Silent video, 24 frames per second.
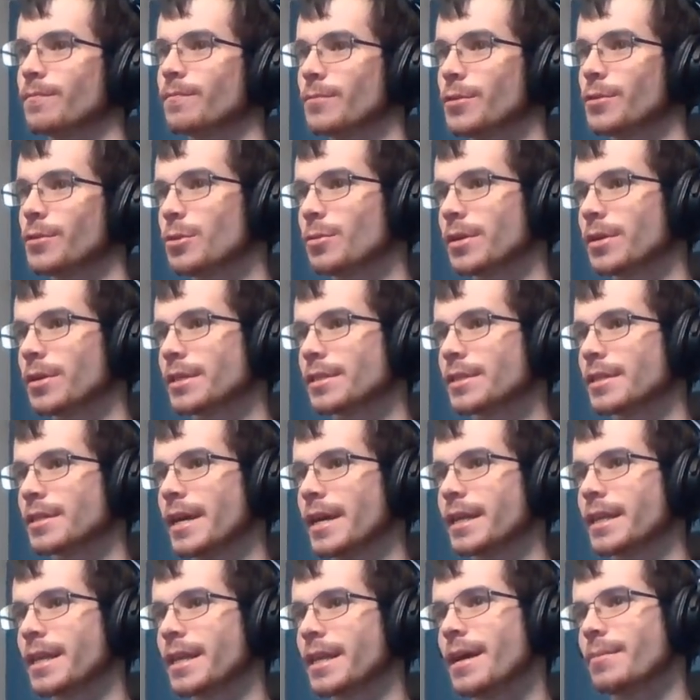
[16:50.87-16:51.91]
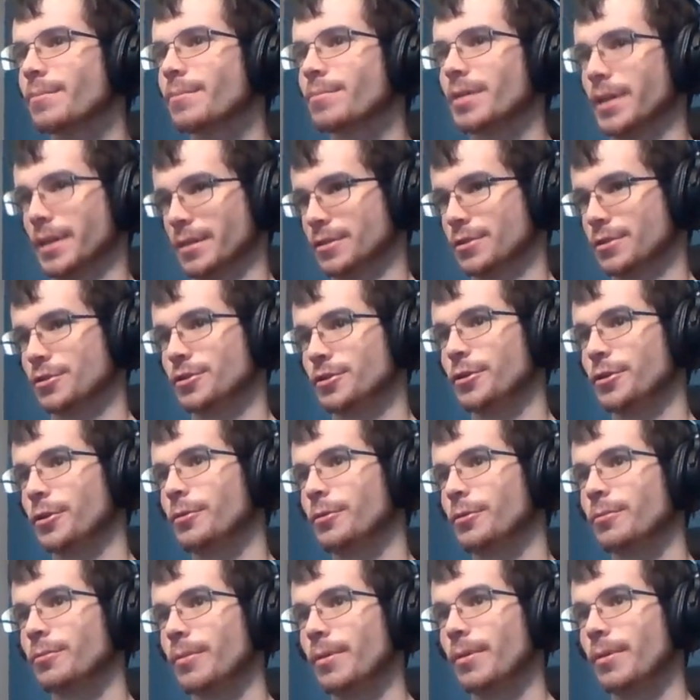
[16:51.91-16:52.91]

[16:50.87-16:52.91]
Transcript: you want to say that, but it's true.